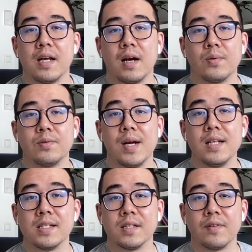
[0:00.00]
our
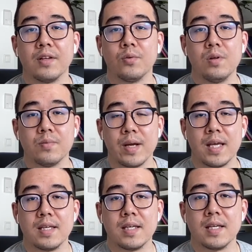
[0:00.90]
relative in
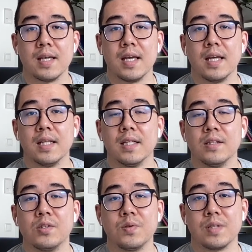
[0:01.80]
Norway
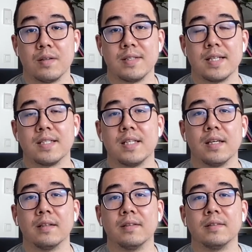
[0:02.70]
in 2016,